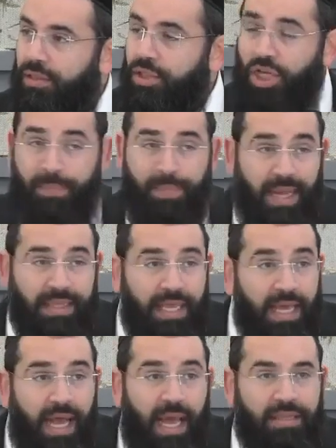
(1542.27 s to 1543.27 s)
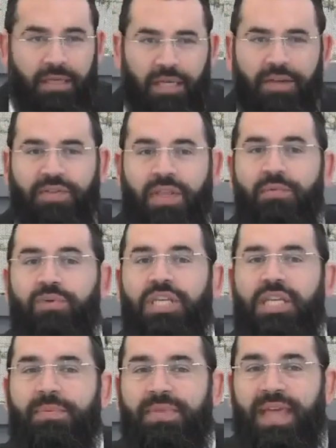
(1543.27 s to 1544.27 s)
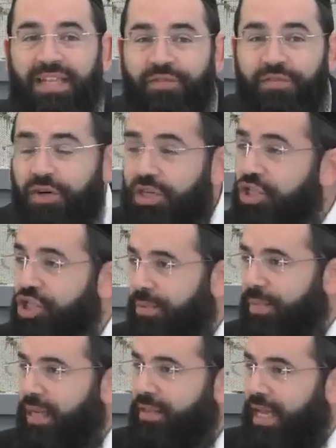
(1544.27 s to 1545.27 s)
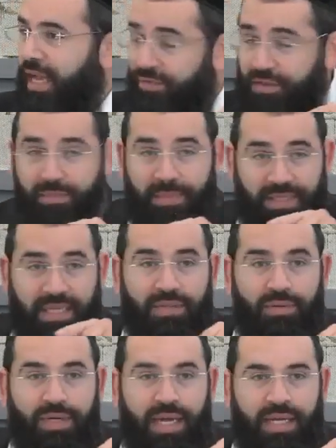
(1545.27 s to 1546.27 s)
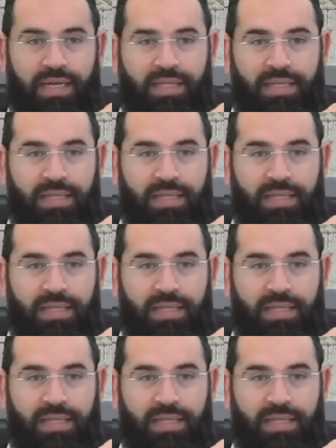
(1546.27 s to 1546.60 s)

Shabbat Echad, if they would keep that first Shabbat after Matan Torah,